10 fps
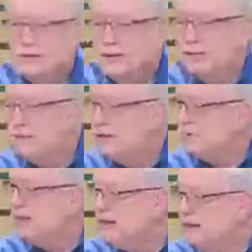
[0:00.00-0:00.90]
about
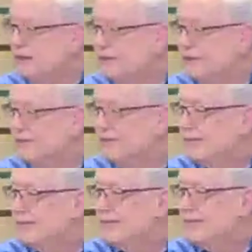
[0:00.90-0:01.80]
me
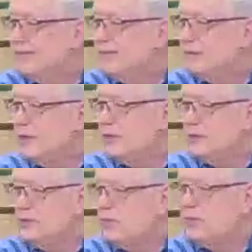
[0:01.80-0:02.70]
while we were
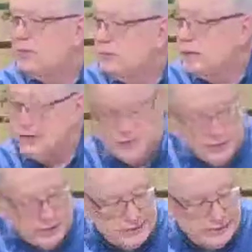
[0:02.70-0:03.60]
doing the
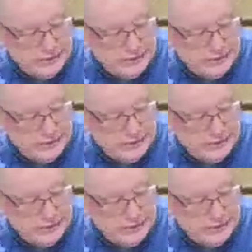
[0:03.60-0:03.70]
project.